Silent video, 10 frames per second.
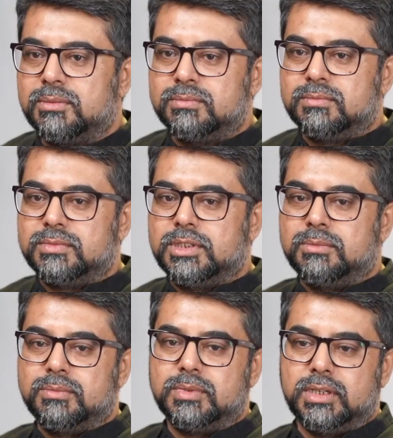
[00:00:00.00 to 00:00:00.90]
some
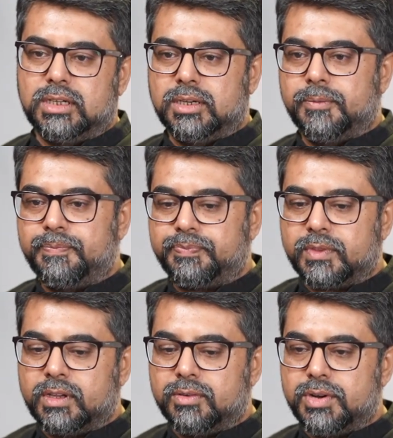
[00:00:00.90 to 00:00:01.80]

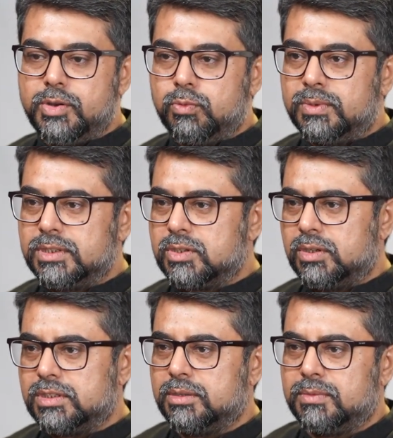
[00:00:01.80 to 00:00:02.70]
rumors
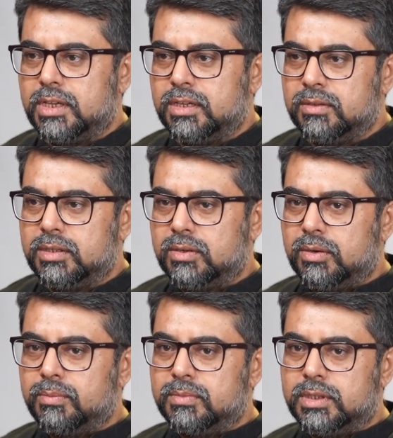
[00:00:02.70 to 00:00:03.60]
or something,
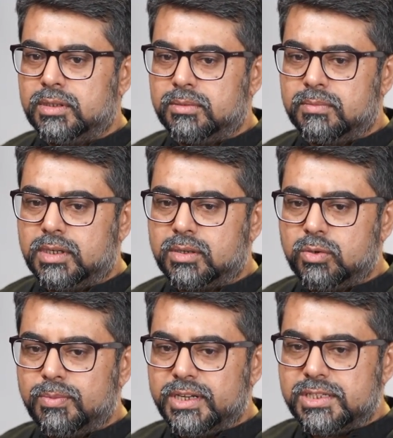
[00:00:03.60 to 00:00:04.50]
a
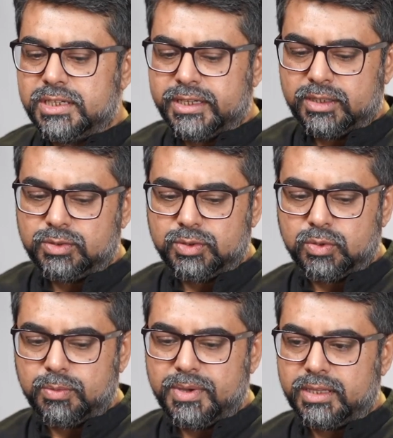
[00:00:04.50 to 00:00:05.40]
global agenda
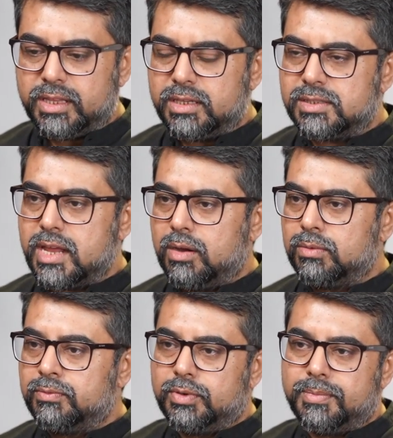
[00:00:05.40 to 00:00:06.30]
to make things
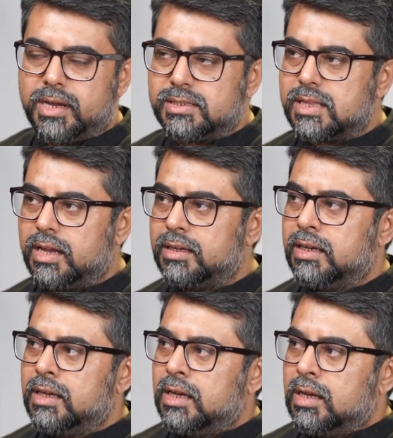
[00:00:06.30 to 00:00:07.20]
down for Pakistan.
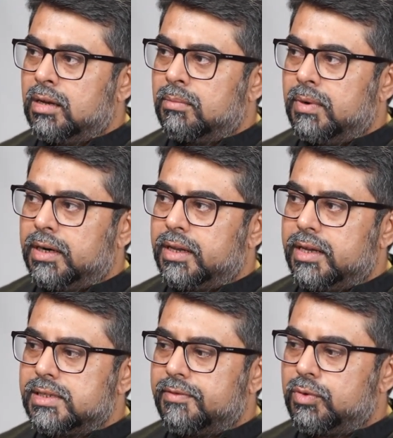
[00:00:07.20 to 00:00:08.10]
But
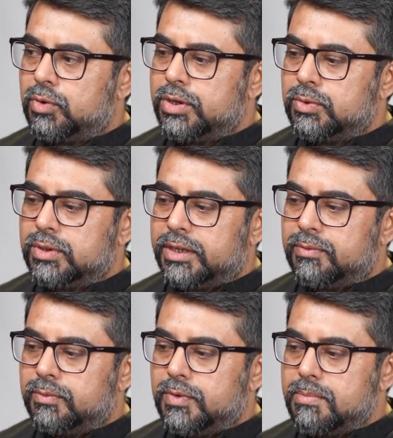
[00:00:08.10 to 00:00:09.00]
as I've told you,
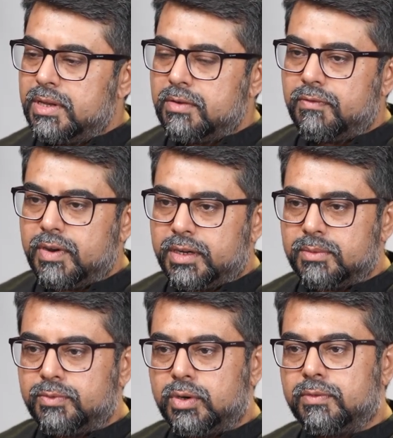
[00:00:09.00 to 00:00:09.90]
that we've been a
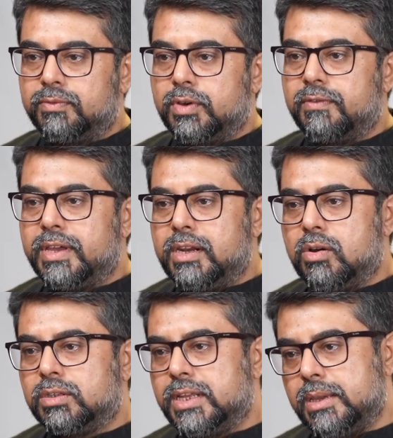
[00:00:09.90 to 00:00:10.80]
victim for a very
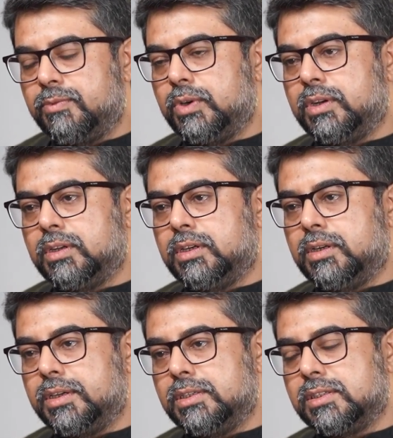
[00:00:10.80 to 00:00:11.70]
long time for
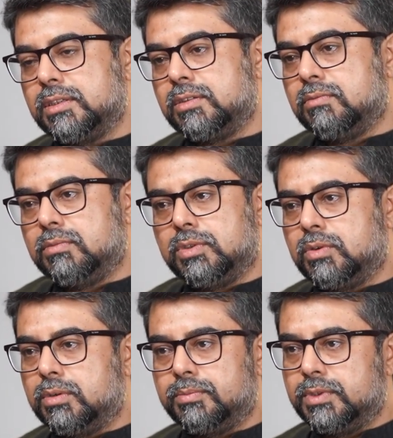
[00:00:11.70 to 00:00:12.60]
against
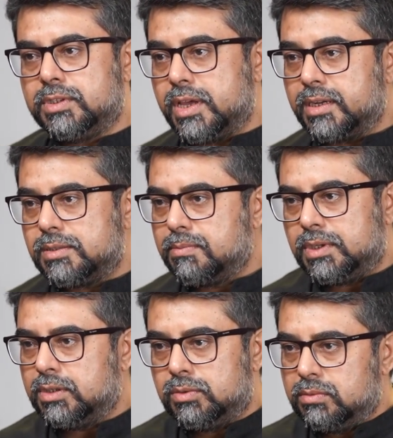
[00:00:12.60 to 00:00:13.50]
the terrorism
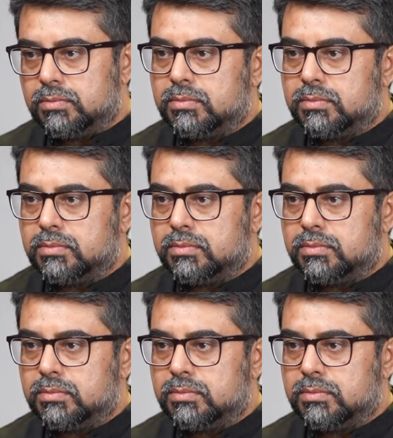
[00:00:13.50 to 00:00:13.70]
being